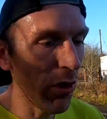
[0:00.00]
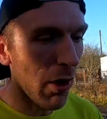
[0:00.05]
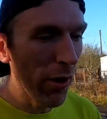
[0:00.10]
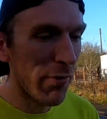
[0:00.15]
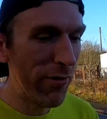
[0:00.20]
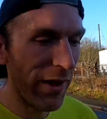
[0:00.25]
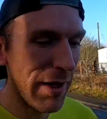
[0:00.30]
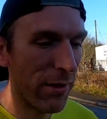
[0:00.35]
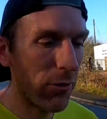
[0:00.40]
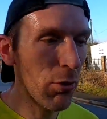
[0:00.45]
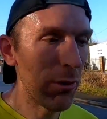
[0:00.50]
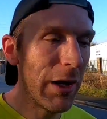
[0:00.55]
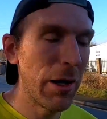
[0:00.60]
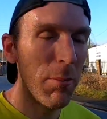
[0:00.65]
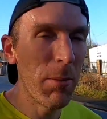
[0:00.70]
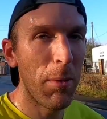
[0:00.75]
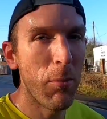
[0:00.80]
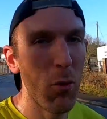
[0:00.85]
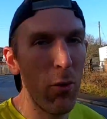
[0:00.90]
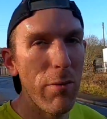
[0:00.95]
dive into a
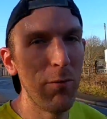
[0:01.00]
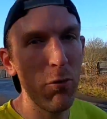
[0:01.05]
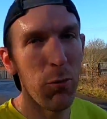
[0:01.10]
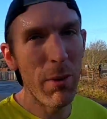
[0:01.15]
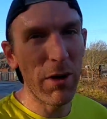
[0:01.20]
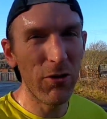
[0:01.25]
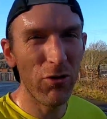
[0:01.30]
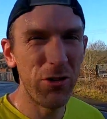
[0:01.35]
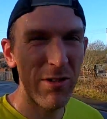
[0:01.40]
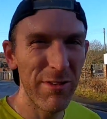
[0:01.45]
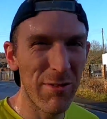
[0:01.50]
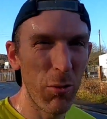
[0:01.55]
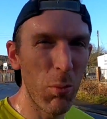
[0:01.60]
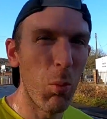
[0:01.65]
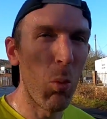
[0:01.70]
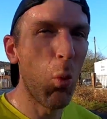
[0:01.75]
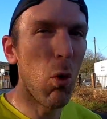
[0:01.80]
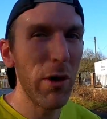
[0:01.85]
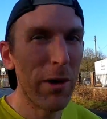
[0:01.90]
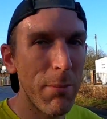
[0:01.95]
little bit more information as
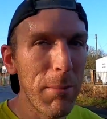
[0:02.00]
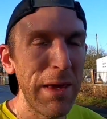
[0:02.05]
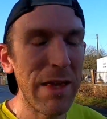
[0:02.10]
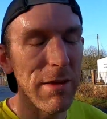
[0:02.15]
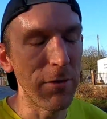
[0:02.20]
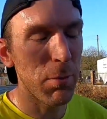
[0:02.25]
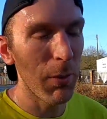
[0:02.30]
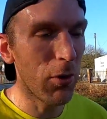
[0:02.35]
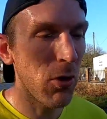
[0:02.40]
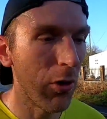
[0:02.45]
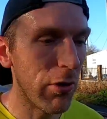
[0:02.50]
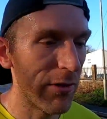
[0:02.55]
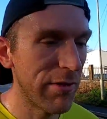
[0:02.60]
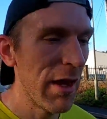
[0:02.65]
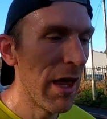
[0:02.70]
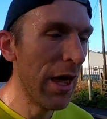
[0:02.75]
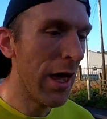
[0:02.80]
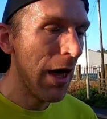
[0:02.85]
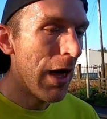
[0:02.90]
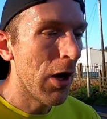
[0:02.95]
to what it means,
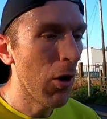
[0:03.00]
because